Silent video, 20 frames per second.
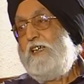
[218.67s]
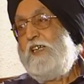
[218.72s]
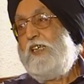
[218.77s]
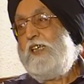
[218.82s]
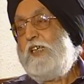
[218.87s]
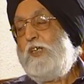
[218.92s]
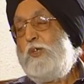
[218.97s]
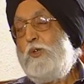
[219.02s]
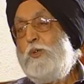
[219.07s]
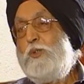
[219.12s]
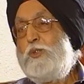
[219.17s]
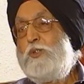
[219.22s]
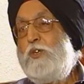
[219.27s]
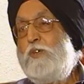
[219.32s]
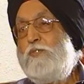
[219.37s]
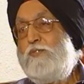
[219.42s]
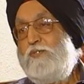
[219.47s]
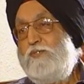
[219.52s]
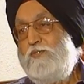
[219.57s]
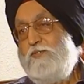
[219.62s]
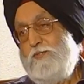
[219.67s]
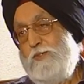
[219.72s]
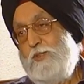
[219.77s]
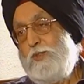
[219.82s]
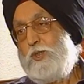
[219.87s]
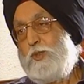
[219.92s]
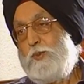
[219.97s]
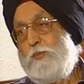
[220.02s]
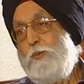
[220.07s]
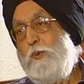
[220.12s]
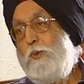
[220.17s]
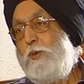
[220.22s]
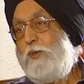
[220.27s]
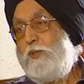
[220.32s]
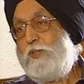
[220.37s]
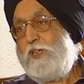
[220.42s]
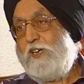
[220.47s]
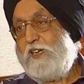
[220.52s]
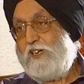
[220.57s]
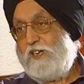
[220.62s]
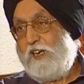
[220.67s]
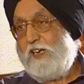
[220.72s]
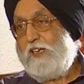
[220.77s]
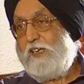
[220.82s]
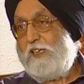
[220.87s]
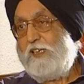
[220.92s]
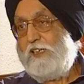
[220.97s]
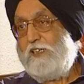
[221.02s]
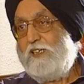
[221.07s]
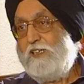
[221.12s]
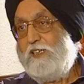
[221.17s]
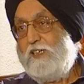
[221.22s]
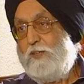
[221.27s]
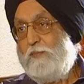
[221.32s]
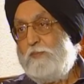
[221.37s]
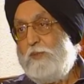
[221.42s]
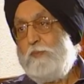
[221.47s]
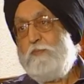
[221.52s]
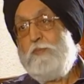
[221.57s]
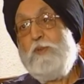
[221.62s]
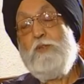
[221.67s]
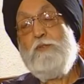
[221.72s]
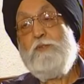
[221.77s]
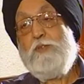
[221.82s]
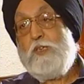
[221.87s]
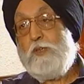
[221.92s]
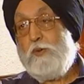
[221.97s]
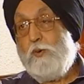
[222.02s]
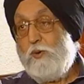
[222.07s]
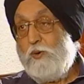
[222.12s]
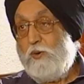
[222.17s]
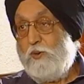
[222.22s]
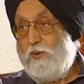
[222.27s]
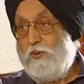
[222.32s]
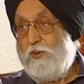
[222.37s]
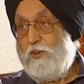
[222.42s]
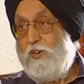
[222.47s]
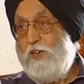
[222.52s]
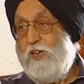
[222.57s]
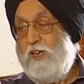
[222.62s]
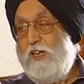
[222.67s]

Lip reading: heroes of sport are running, people we know